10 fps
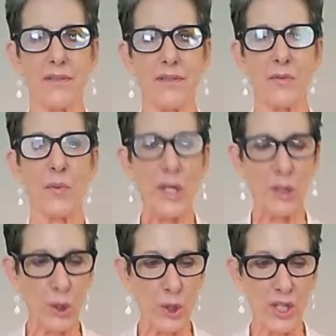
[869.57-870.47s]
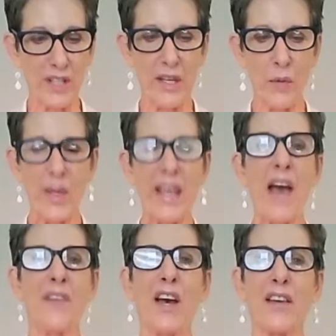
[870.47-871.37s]
We learn that we
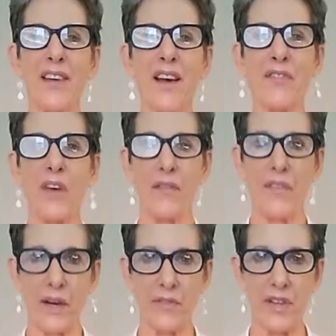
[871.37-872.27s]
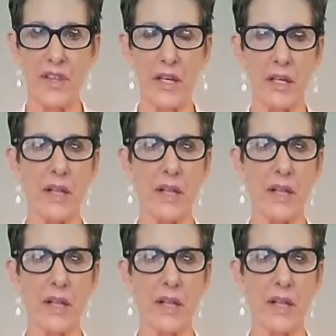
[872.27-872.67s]
have enough of everything,